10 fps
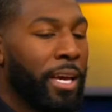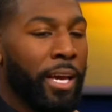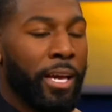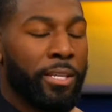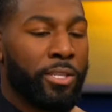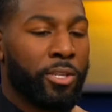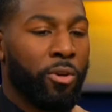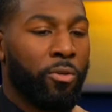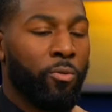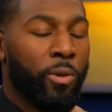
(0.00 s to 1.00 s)
And, and
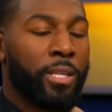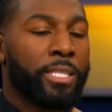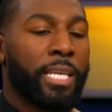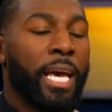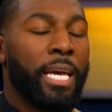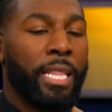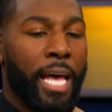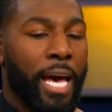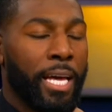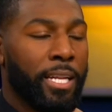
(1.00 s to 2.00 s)
so, with saying
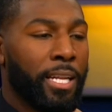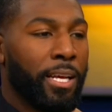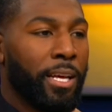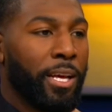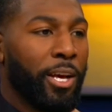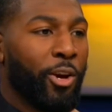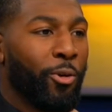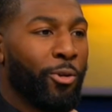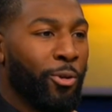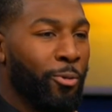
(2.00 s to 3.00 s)
that,
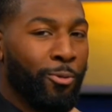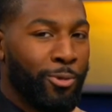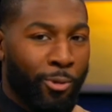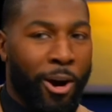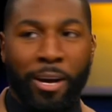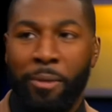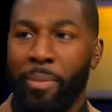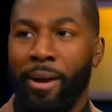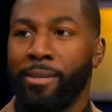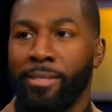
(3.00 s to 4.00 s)
you draw
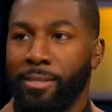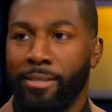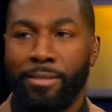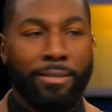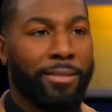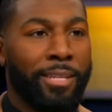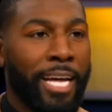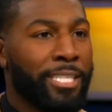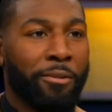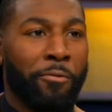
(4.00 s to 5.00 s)
comparisons.
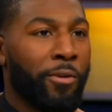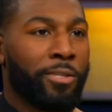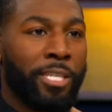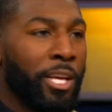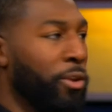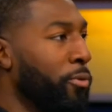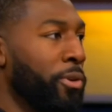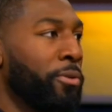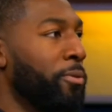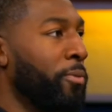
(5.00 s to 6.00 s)
That's the first thing you
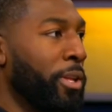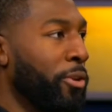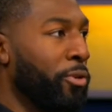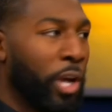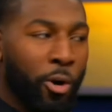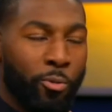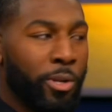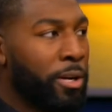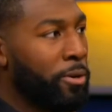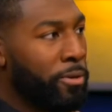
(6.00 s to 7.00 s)
do when you don't
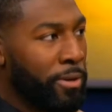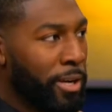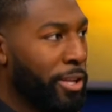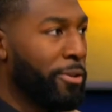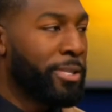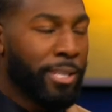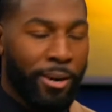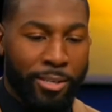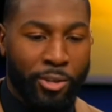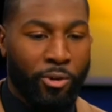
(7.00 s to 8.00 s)
know. You
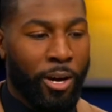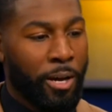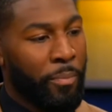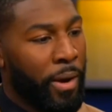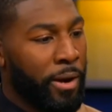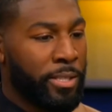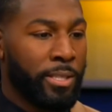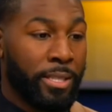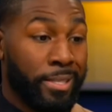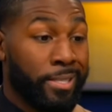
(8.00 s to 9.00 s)
start to draw
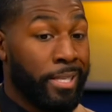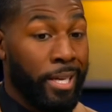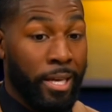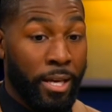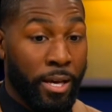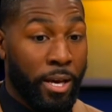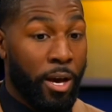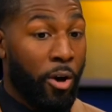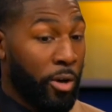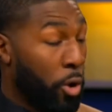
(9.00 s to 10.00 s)
comparisons and see
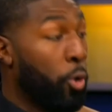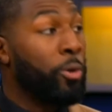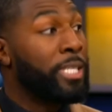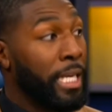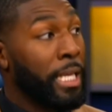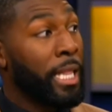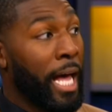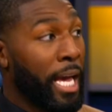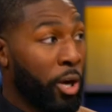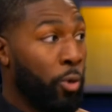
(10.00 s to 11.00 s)
oh, who is he
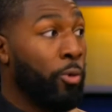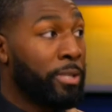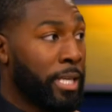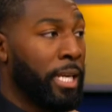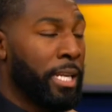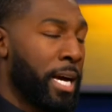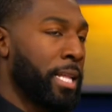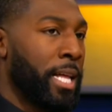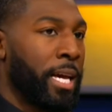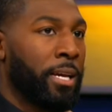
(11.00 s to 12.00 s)
like, who is he
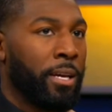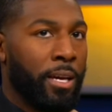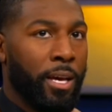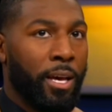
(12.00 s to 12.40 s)
not like.